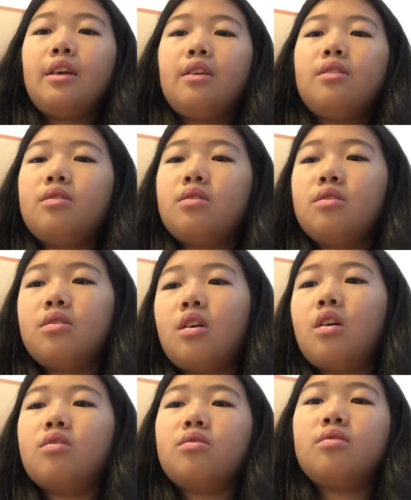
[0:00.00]
you,
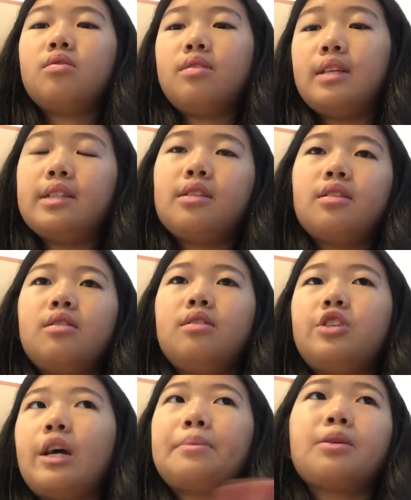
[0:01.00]
oh, this
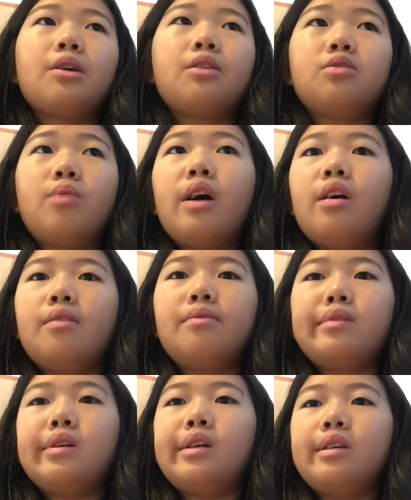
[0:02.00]
chapter 12
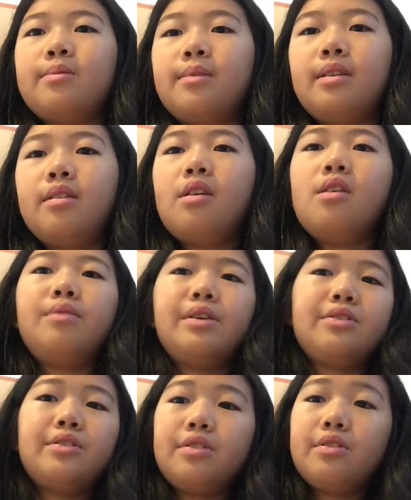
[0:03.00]
is when we
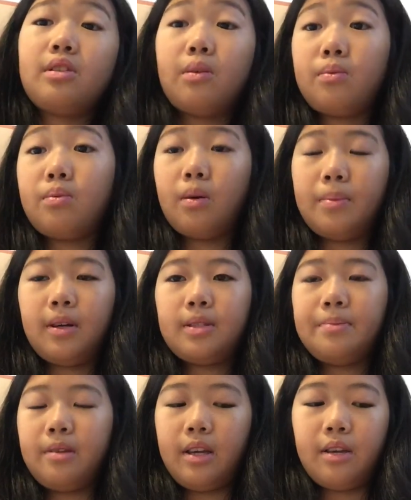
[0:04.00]
introduce the robot's
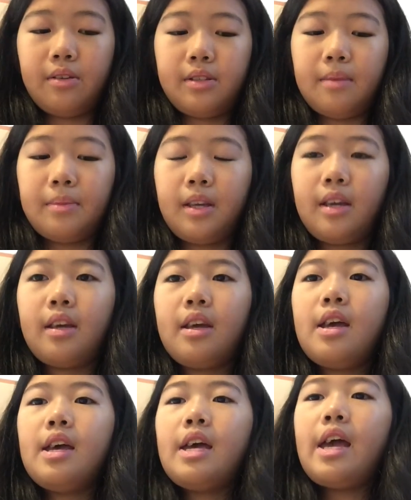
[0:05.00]
plan or something.
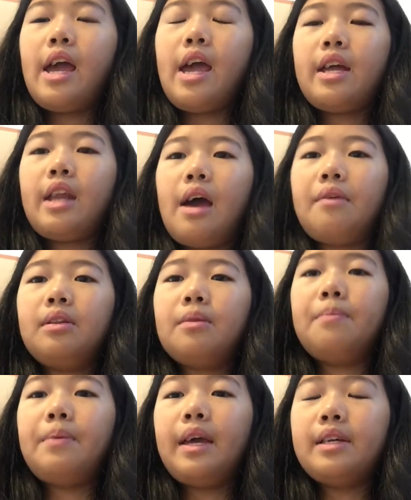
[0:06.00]
and having the
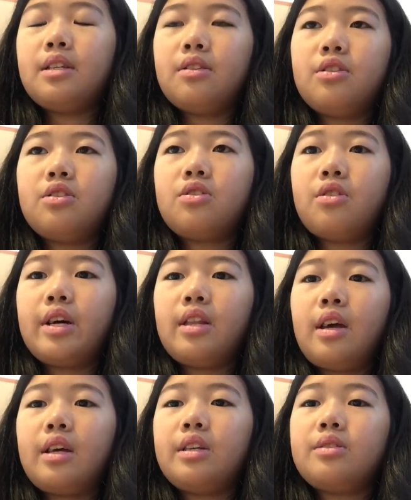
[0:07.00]
base of the
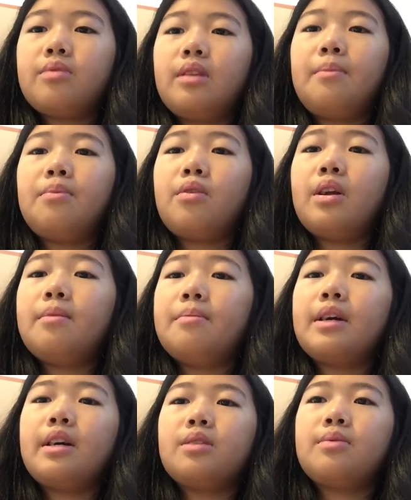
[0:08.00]
storyline is really important,
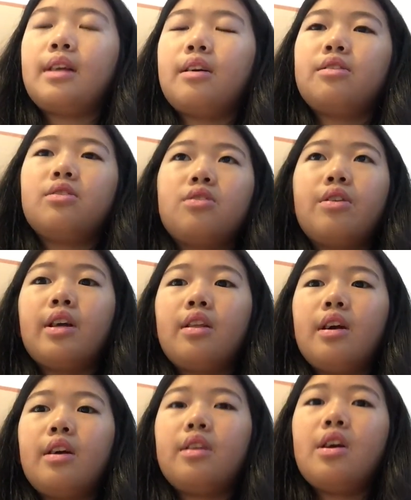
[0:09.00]
because without a
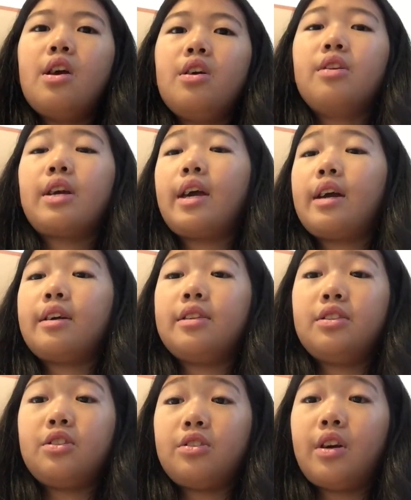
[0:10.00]
storyline, you can't
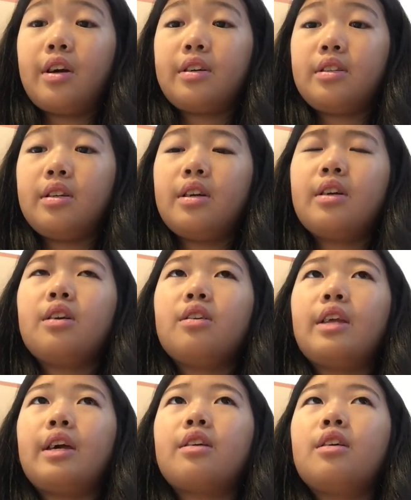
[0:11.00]
construct.
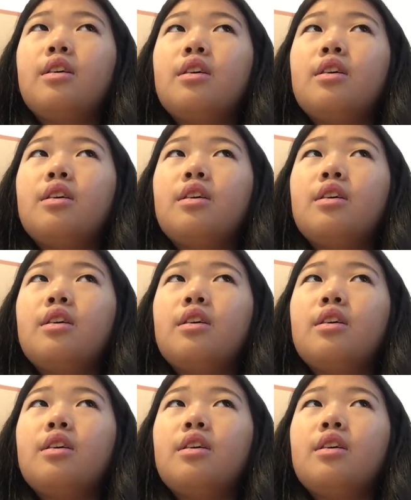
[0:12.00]
Like,